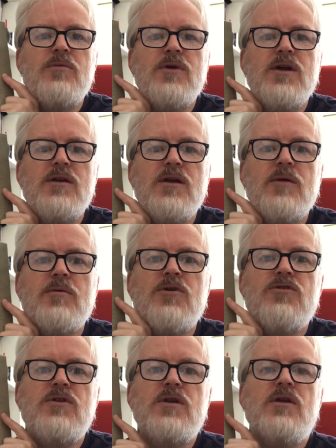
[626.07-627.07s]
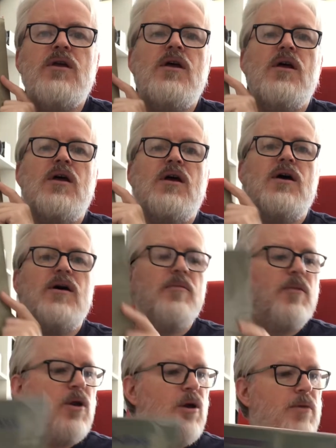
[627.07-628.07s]
It ended up costing
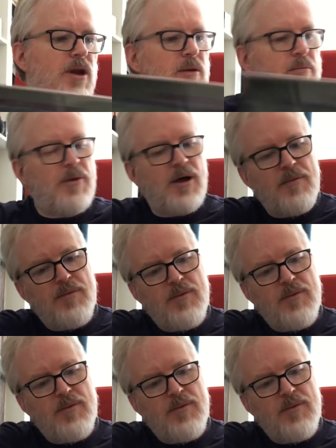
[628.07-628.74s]
a lot of money, but